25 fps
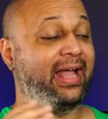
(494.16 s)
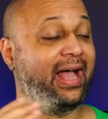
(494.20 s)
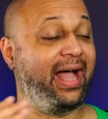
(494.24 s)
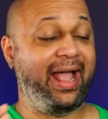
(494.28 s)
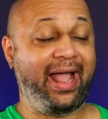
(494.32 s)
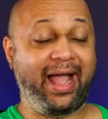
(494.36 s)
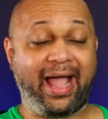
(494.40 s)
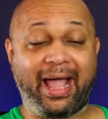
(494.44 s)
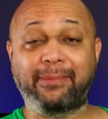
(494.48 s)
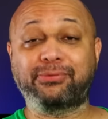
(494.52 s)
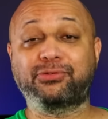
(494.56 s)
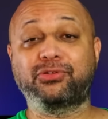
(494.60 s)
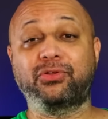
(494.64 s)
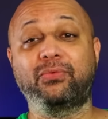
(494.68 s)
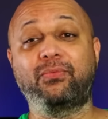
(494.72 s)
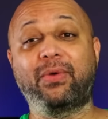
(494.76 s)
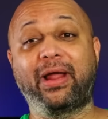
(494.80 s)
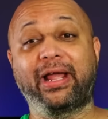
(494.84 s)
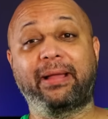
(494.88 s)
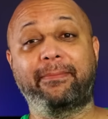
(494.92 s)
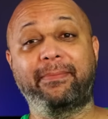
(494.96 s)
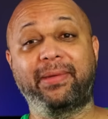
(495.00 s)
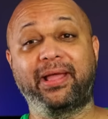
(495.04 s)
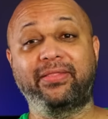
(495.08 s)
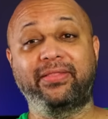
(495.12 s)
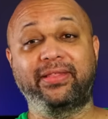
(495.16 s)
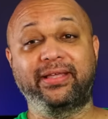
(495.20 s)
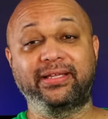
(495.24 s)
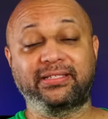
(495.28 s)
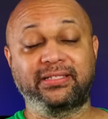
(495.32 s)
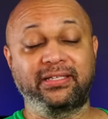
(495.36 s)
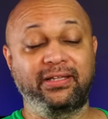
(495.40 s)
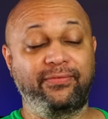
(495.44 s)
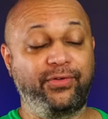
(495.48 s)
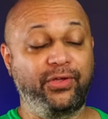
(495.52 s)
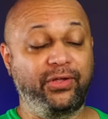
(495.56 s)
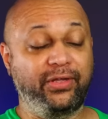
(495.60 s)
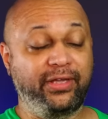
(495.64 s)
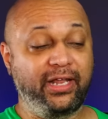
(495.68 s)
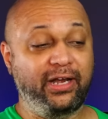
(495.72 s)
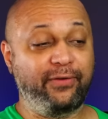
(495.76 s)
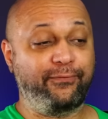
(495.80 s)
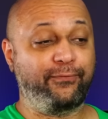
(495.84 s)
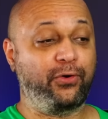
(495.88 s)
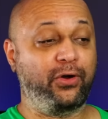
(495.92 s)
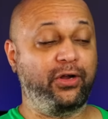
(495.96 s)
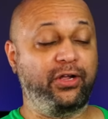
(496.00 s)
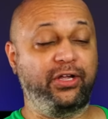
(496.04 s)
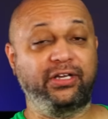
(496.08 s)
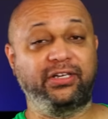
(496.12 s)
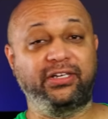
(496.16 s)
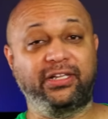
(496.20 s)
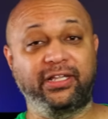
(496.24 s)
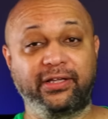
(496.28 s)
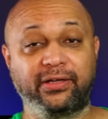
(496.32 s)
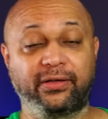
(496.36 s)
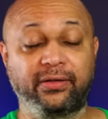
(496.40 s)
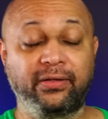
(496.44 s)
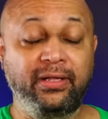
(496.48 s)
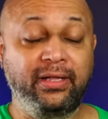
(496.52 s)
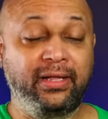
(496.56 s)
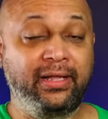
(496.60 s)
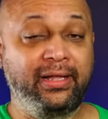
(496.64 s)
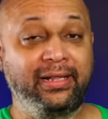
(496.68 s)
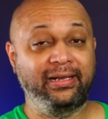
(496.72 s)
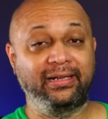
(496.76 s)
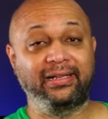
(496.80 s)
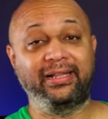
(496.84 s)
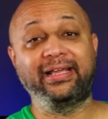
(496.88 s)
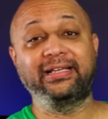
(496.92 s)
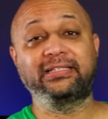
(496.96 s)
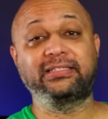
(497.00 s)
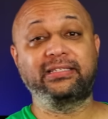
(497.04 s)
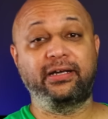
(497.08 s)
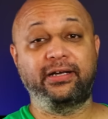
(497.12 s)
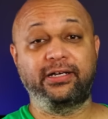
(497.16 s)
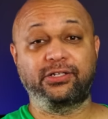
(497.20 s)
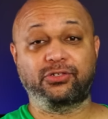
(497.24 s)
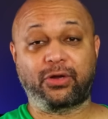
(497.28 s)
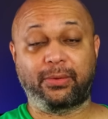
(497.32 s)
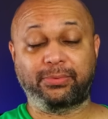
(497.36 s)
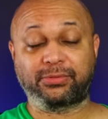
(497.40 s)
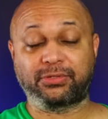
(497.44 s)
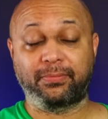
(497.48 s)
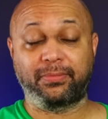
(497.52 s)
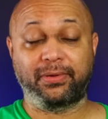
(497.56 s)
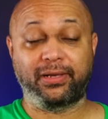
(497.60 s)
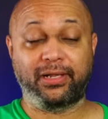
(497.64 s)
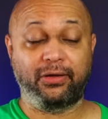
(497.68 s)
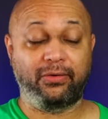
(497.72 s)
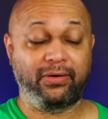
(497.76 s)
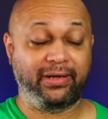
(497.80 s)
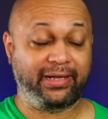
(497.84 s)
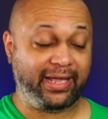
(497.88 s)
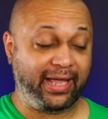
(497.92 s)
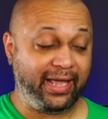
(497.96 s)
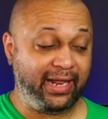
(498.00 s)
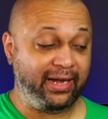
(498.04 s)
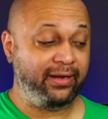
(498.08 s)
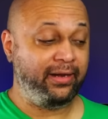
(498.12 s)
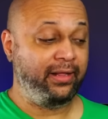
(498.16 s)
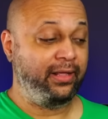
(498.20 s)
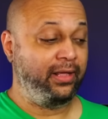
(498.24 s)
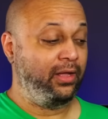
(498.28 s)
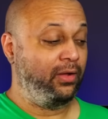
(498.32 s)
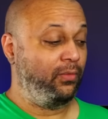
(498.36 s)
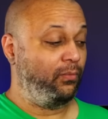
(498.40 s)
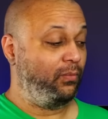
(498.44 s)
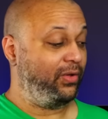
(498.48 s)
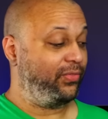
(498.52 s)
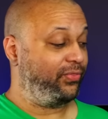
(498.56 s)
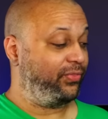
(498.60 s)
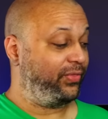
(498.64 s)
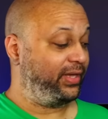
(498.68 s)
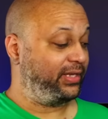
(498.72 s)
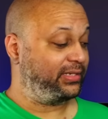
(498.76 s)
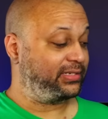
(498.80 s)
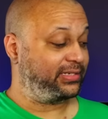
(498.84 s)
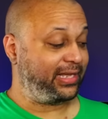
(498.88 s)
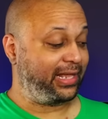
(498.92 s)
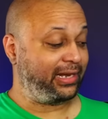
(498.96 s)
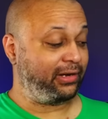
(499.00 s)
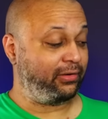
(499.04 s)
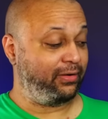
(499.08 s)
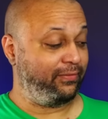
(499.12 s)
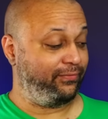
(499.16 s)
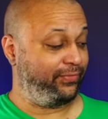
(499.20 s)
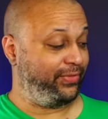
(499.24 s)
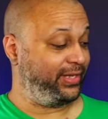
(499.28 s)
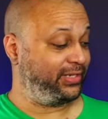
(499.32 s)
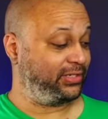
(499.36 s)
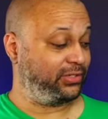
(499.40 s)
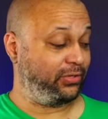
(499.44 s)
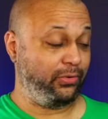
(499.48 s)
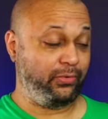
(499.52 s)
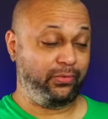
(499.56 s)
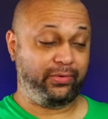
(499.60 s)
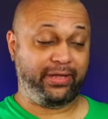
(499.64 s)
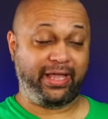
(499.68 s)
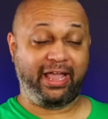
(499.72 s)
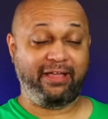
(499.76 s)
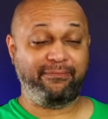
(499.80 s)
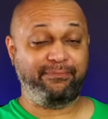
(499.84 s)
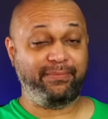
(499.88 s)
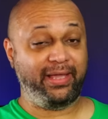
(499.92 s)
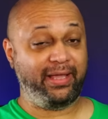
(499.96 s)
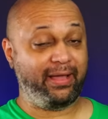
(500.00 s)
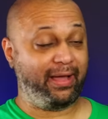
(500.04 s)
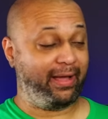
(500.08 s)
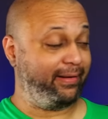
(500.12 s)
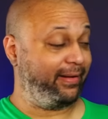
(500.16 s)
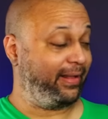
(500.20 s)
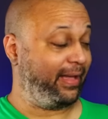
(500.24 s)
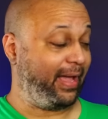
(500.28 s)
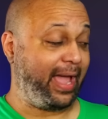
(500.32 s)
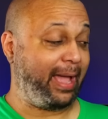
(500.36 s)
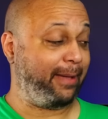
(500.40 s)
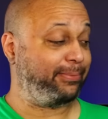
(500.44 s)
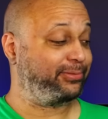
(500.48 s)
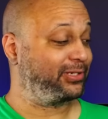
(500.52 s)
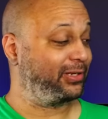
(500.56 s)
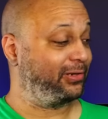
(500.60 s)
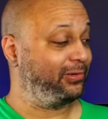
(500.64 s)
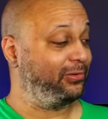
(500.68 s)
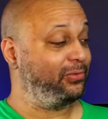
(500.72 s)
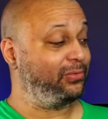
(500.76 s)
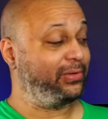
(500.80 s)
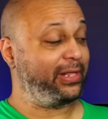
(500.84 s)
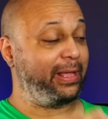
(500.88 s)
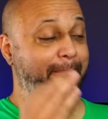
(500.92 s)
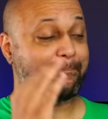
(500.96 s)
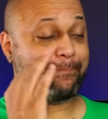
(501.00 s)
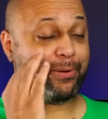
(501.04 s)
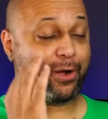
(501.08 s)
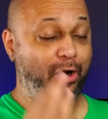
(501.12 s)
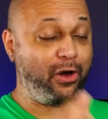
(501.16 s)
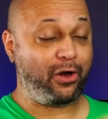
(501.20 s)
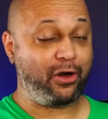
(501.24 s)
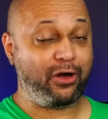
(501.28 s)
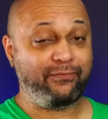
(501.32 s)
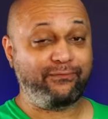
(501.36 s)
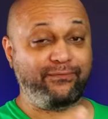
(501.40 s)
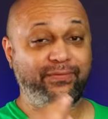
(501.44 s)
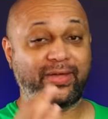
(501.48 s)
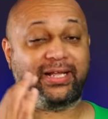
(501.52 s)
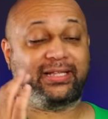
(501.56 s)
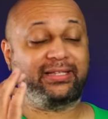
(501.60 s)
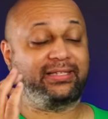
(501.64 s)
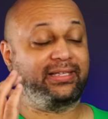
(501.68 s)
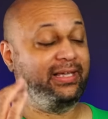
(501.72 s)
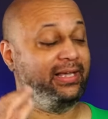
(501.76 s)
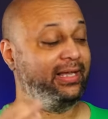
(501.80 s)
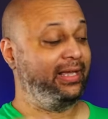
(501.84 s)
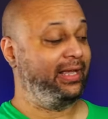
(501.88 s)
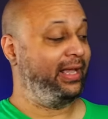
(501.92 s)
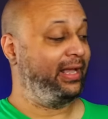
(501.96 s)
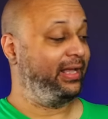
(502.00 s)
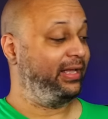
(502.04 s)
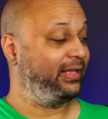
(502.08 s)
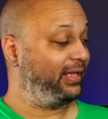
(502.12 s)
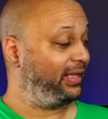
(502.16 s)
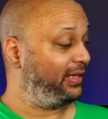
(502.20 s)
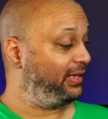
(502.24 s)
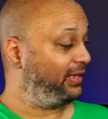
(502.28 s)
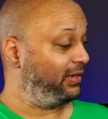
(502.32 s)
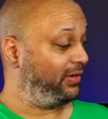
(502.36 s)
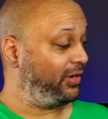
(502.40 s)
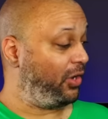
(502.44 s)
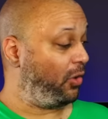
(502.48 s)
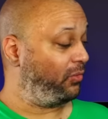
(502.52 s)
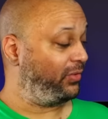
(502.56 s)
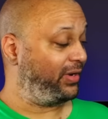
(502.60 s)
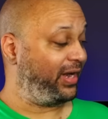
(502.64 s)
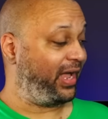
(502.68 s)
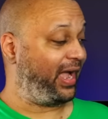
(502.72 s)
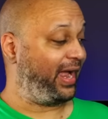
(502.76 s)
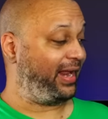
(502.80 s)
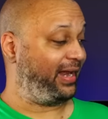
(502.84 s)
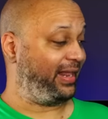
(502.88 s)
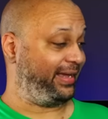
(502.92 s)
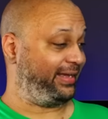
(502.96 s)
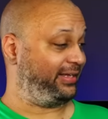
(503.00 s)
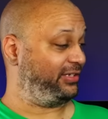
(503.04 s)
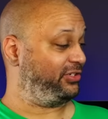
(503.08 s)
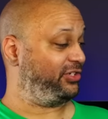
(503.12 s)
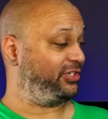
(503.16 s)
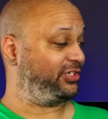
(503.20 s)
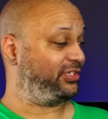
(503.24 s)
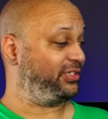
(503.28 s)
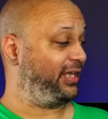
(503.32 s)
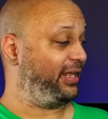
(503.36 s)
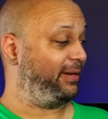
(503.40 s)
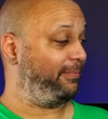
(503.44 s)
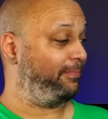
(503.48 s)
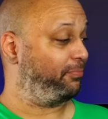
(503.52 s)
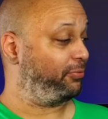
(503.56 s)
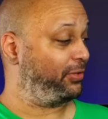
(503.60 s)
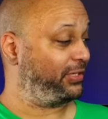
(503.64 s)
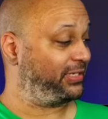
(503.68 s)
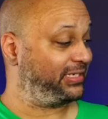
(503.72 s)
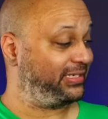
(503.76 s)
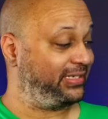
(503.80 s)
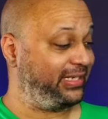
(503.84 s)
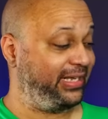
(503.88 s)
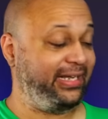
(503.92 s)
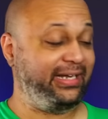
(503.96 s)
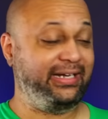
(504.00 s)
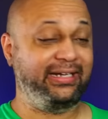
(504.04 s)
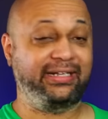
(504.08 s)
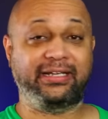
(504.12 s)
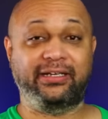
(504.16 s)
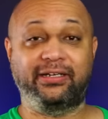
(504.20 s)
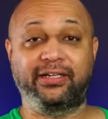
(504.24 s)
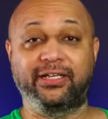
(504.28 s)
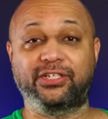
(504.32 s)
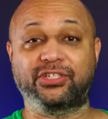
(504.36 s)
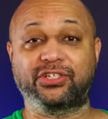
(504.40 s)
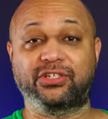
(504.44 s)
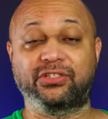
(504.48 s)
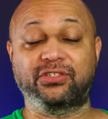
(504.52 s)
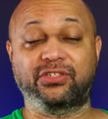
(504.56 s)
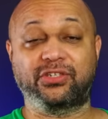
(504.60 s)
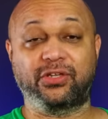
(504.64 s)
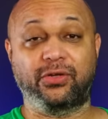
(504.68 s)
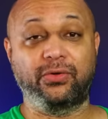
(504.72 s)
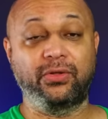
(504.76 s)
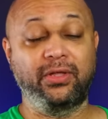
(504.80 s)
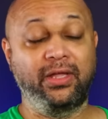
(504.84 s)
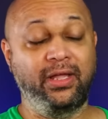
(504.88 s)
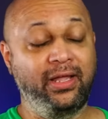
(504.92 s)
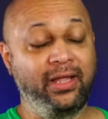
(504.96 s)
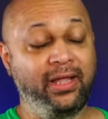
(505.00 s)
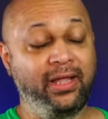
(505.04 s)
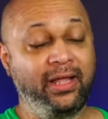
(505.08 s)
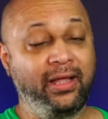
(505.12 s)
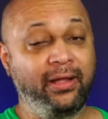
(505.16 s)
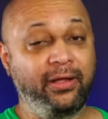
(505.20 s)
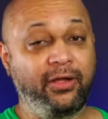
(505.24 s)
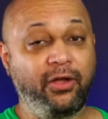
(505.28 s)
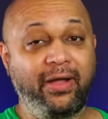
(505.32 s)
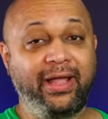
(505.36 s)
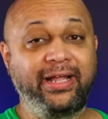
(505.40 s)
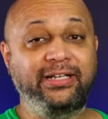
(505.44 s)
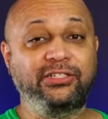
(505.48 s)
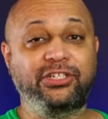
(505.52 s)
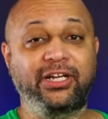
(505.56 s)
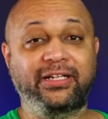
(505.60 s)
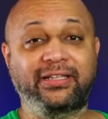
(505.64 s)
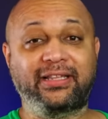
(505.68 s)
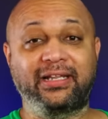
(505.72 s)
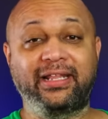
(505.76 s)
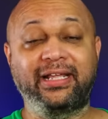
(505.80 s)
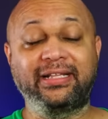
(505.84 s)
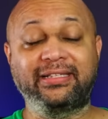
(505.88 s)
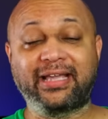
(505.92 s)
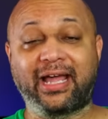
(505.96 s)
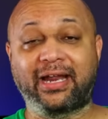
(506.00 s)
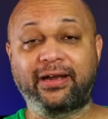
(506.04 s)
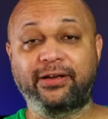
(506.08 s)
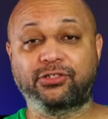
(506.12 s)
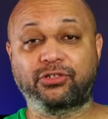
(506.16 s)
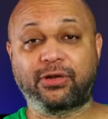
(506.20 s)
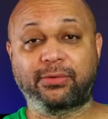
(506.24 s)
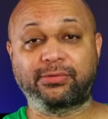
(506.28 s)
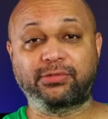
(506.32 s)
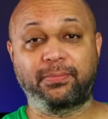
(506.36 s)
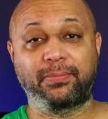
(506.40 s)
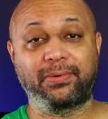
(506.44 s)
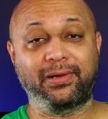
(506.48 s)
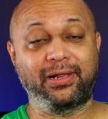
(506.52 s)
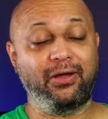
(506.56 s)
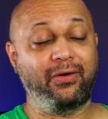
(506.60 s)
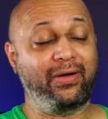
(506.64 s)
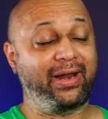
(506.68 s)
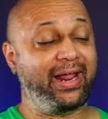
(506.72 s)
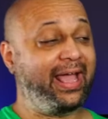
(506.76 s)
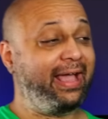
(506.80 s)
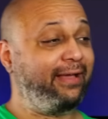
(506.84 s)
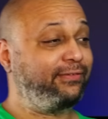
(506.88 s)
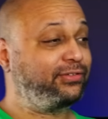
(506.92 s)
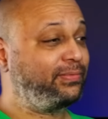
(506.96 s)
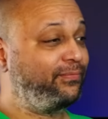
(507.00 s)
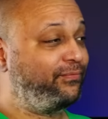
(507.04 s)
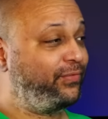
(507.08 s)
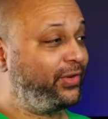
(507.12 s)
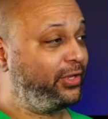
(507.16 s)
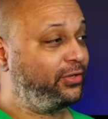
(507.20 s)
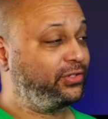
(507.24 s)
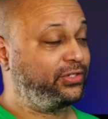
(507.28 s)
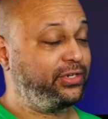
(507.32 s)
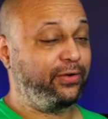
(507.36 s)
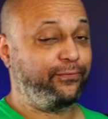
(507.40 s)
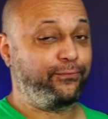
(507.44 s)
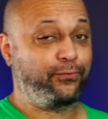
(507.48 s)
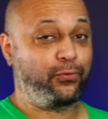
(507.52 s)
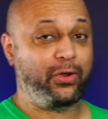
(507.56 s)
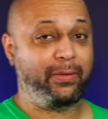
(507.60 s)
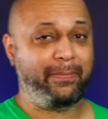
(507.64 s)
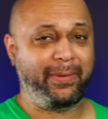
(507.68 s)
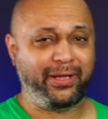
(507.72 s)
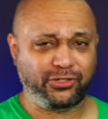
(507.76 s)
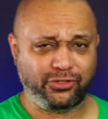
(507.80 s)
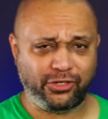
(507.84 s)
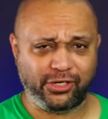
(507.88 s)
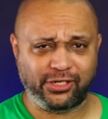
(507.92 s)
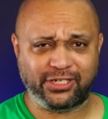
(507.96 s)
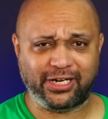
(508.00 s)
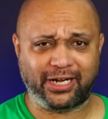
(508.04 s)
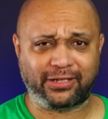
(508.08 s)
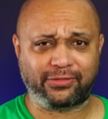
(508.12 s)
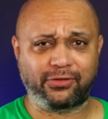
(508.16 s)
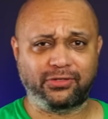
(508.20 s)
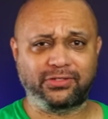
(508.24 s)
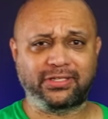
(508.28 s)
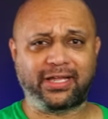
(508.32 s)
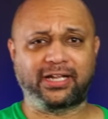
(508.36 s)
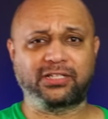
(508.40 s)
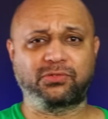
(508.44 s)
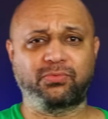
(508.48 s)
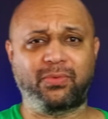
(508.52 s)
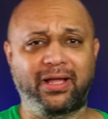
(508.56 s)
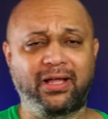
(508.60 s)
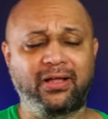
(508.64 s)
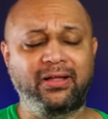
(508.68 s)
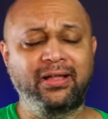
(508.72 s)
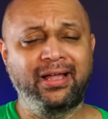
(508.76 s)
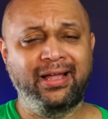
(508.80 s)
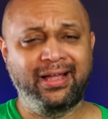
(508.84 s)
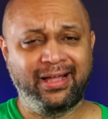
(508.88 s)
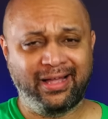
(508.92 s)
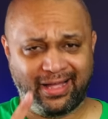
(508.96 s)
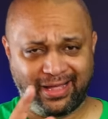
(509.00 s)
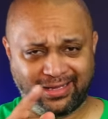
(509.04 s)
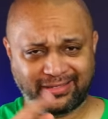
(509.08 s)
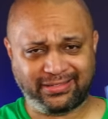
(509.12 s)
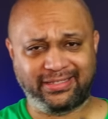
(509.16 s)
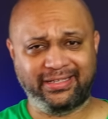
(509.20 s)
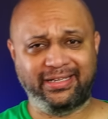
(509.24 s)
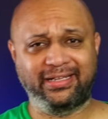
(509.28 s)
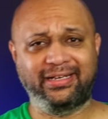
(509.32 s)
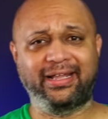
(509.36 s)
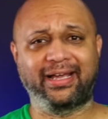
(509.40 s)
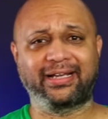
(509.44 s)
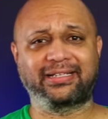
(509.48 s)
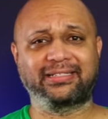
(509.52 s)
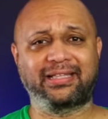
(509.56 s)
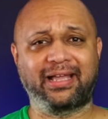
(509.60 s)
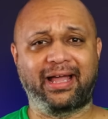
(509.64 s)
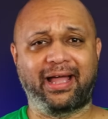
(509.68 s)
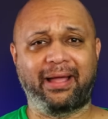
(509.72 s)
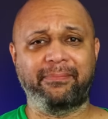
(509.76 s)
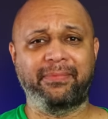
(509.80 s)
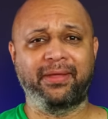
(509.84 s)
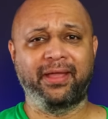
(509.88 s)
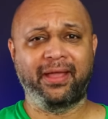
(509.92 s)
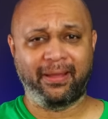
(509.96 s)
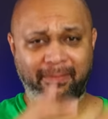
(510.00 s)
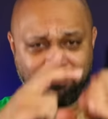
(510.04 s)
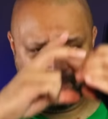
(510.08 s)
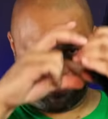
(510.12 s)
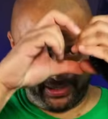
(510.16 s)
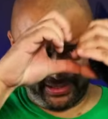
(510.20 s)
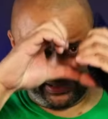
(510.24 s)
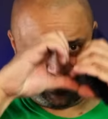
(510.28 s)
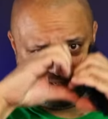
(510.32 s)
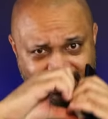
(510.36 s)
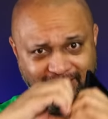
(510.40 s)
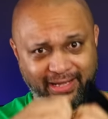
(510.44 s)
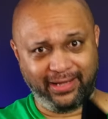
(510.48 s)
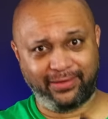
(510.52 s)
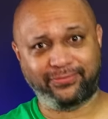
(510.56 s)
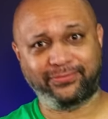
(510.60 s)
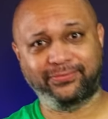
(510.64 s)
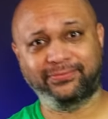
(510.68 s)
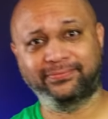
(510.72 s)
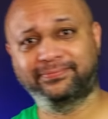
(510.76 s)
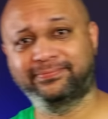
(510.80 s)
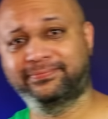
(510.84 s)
I absolutely recommend this if you can get it for a good deal. Links in the description below, again, with the seller of this, who gave me an absolutely perfect Note nine. Like, it's just in pristine condition. So go ahead and check the link down in the description below. And I have some videos here for you. Make sure you check those out as well. I'll see you next time. Peace and love.